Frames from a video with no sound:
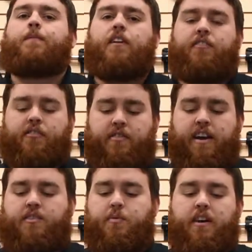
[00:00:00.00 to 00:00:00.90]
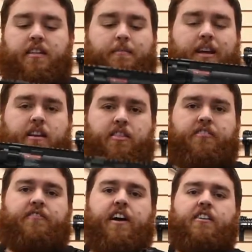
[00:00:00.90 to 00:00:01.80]
And so that's why they made the
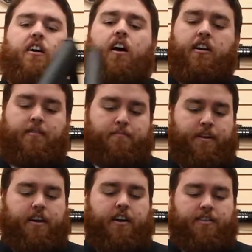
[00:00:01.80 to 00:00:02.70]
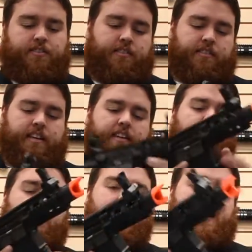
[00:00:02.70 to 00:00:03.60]
Firehawk, because
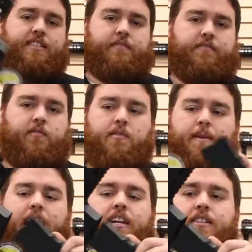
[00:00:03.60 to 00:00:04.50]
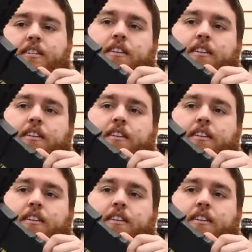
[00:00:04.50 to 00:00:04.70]
everybody has M4 mags,